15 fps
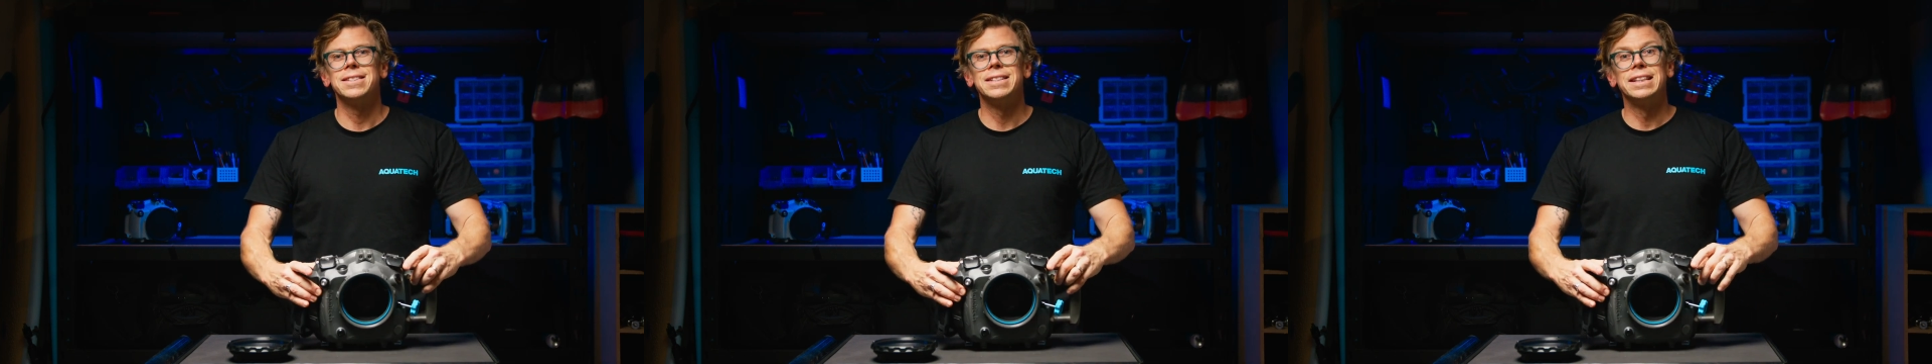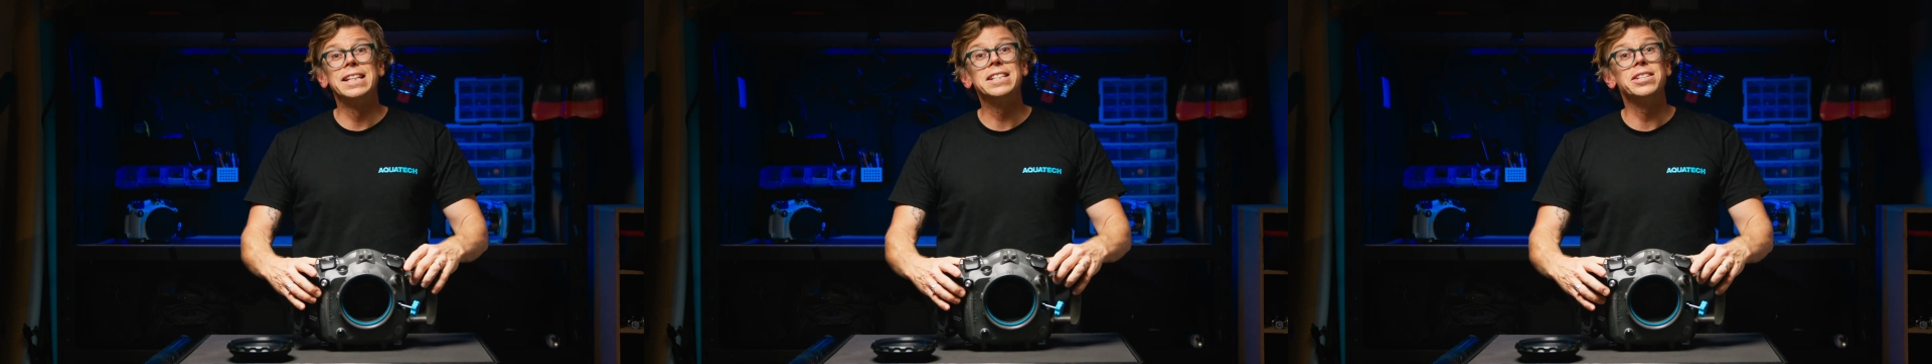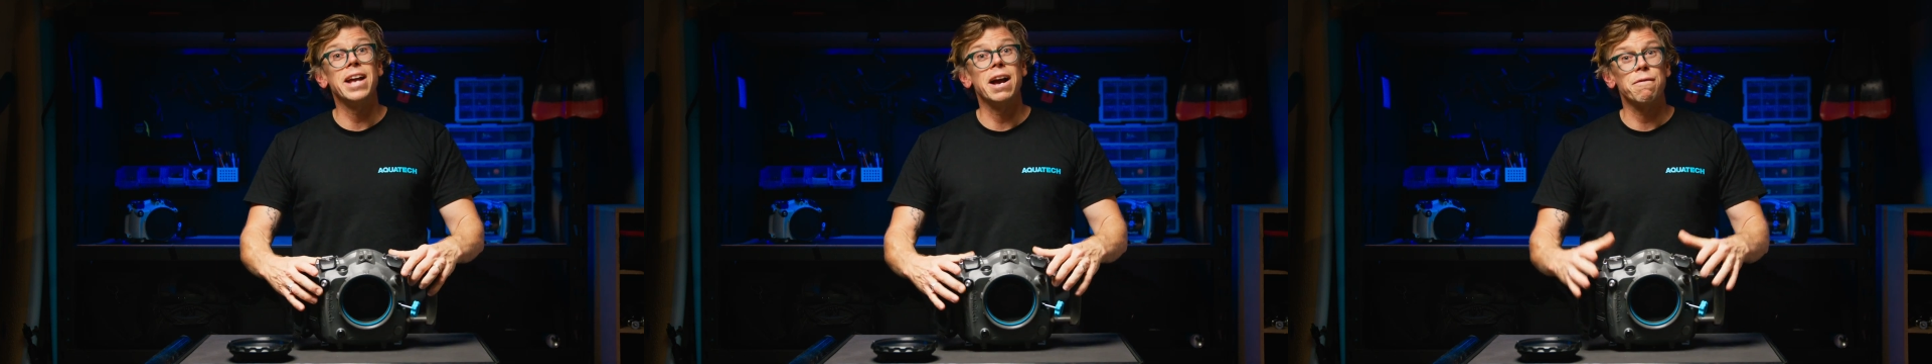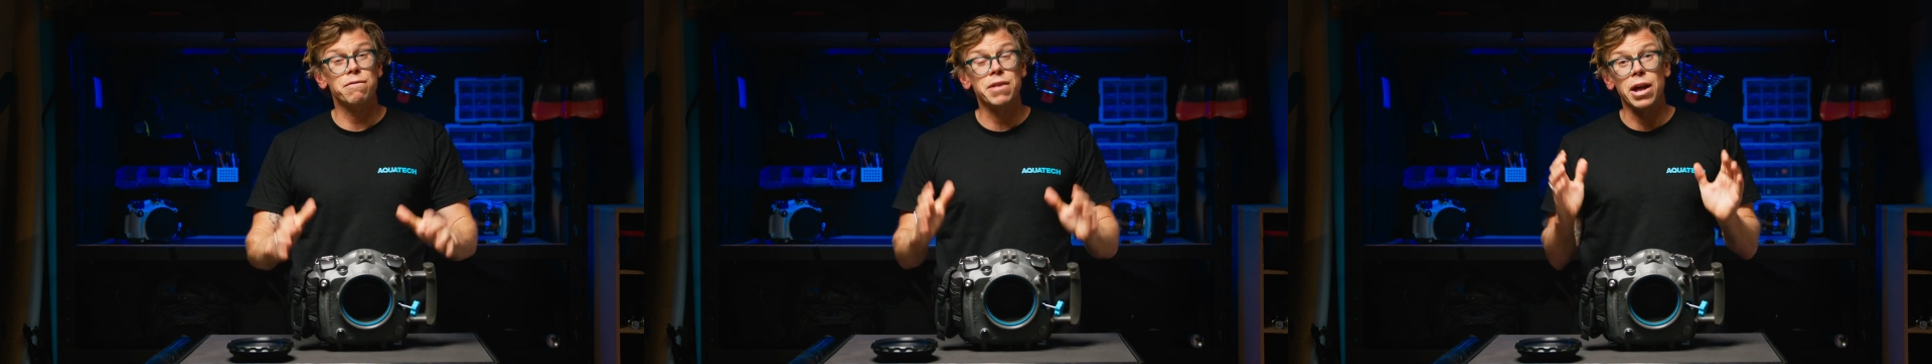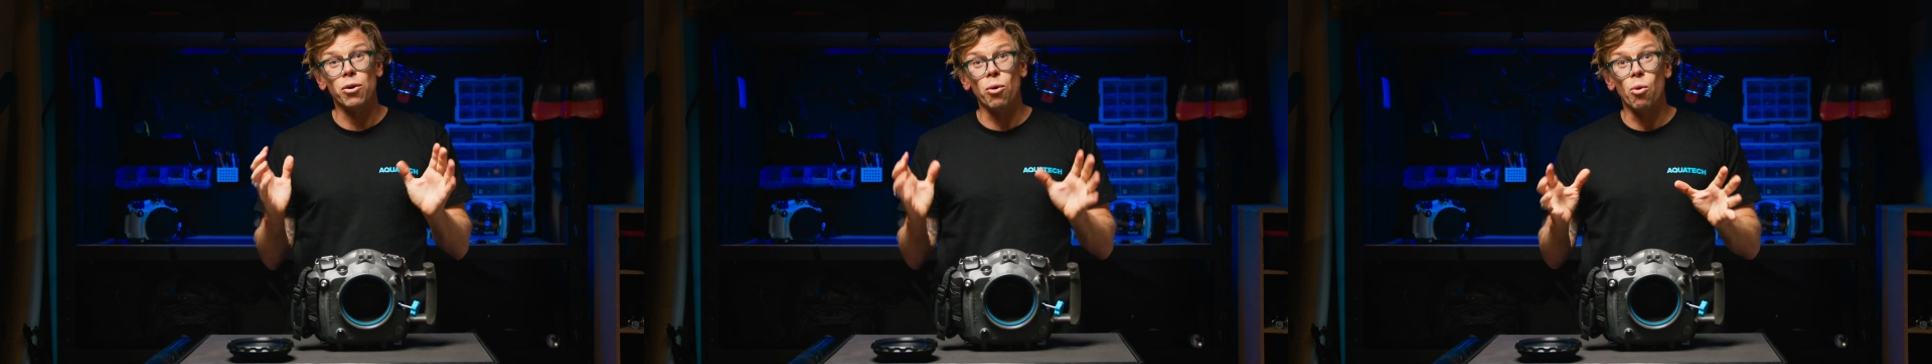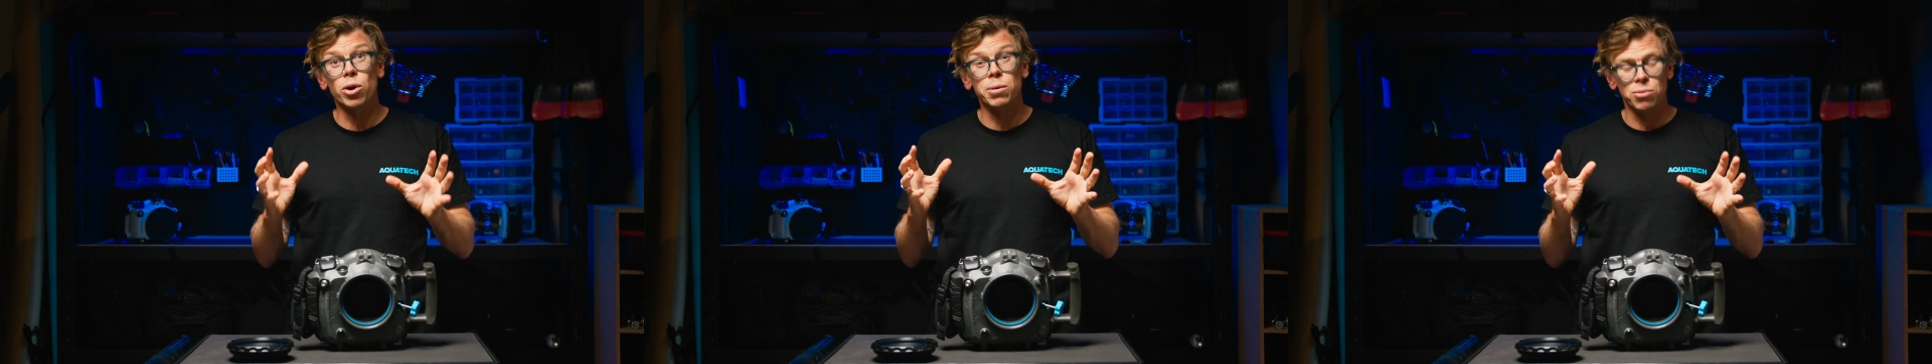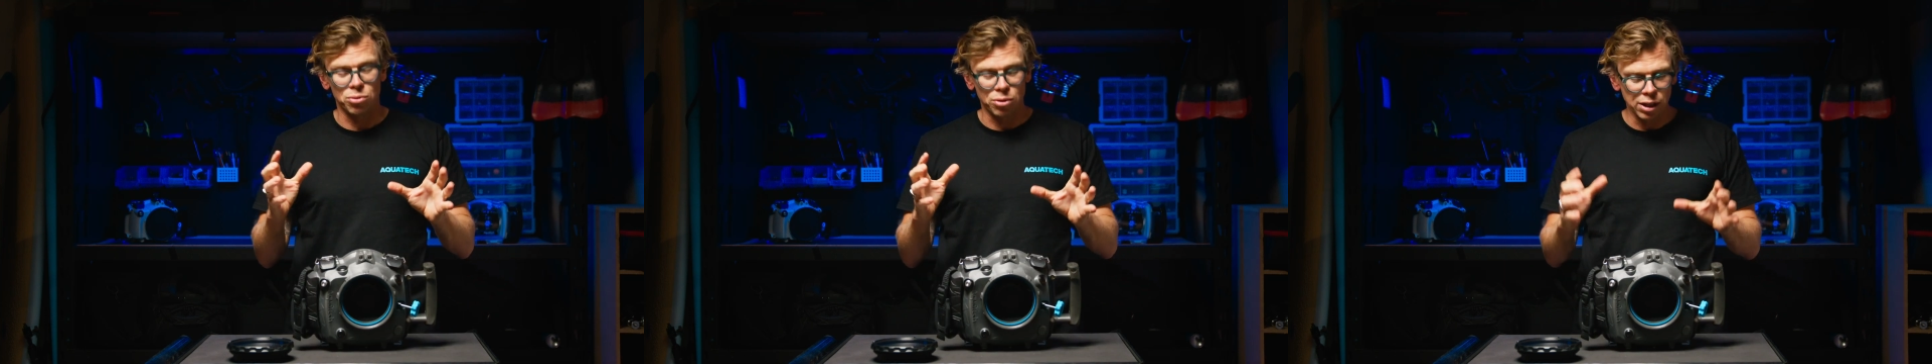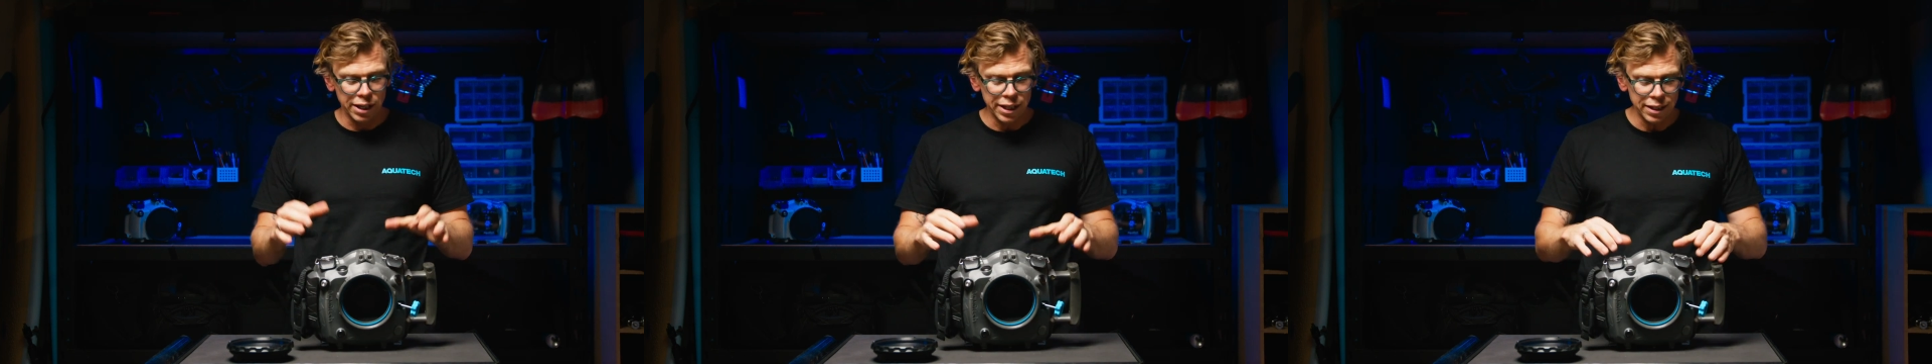Listen out for that audible
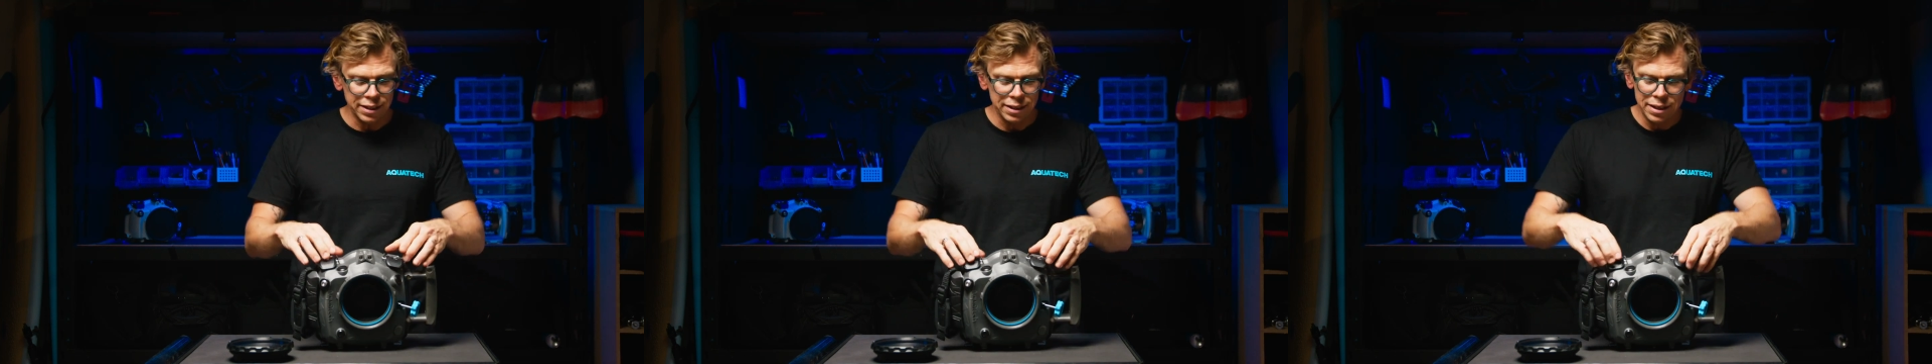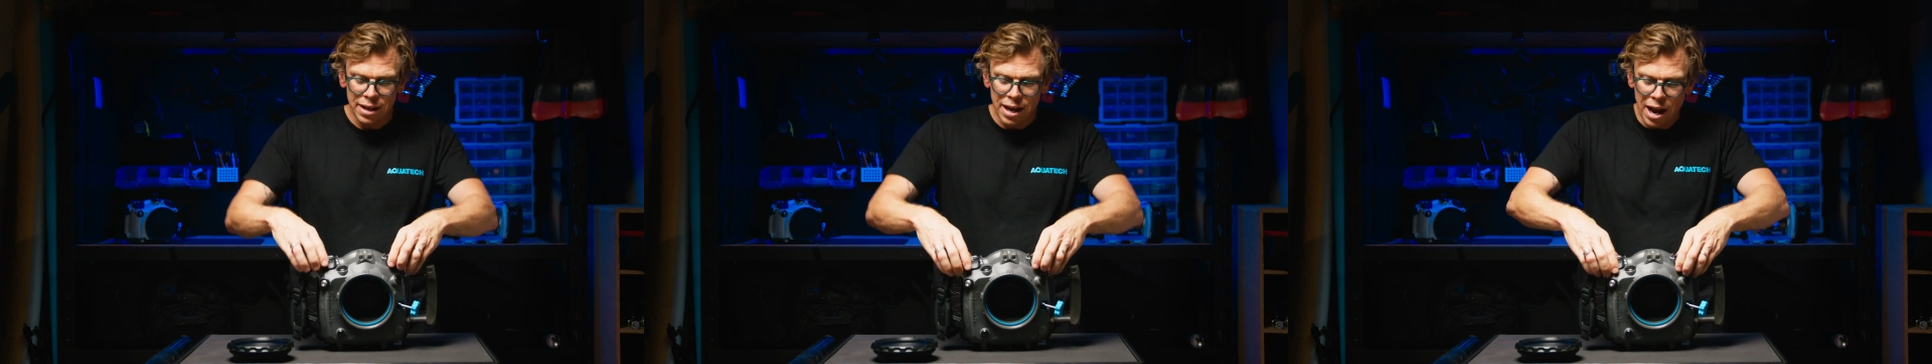click,